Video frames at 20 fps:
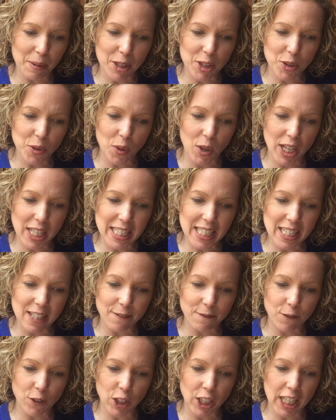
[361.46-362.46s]
to make sure I
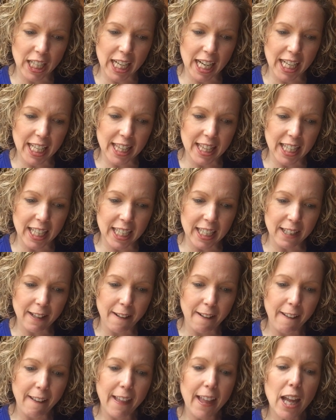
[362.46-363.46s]
didn't forget anything.
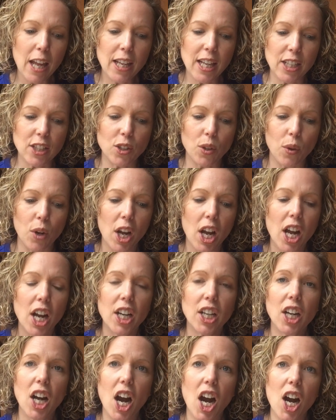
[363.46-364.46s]
Yeah, so
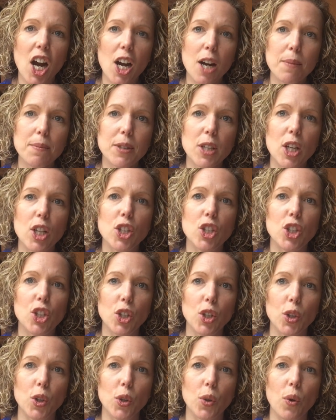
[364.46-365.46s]
carbs
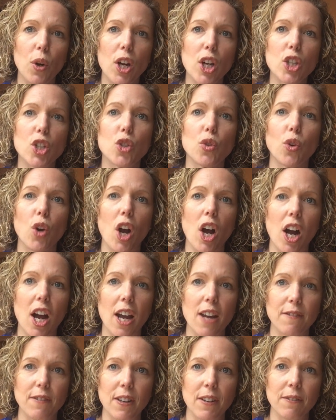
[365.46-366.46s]
do
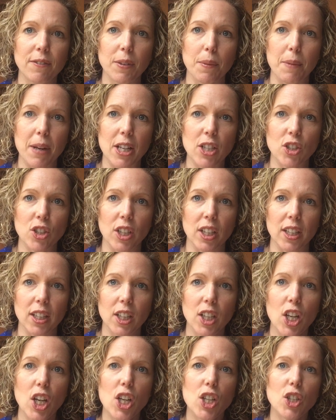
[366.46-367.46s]
drive inflammation.
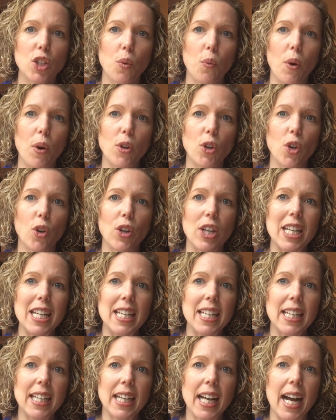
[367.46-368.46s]
So when you're
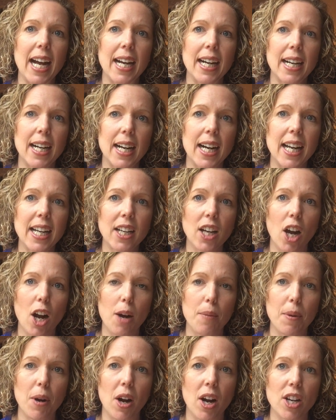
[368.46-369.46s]
eating a high
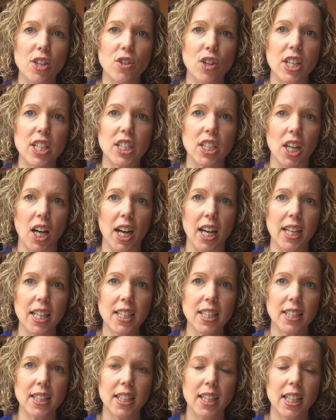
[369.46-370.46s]
carbohydrate diet,